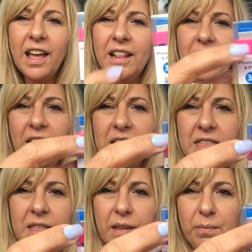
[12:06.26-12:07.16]
and
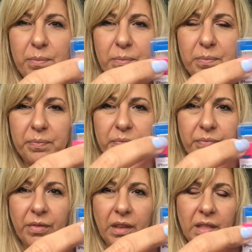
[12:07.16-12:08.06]
that's the
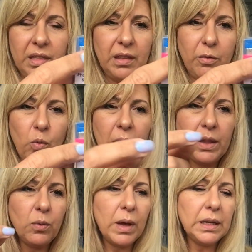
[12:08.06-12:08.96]
the
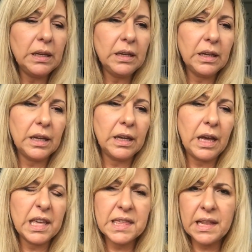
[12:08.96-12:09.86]
white one. Uh,
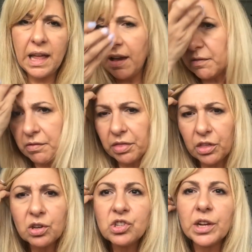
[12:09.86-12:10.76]
I still have
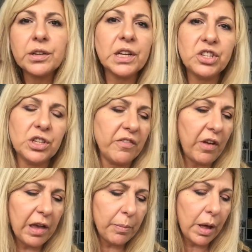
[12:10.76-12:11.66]
third generation of
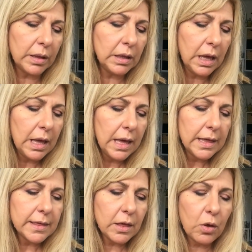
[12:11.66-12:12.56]
iPod,
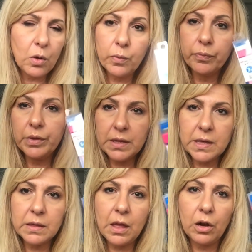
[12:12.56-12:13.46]
so this
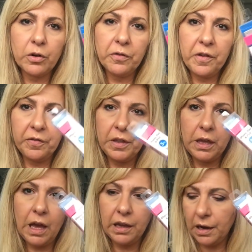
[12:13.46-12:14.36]
is
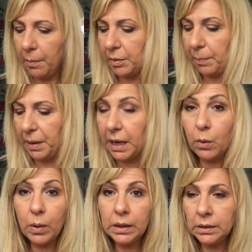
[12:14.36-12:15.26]
$1.50. I grabbed the
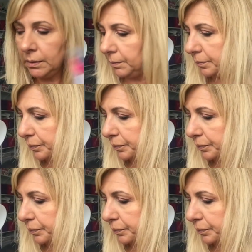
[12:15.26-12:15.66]
pink one.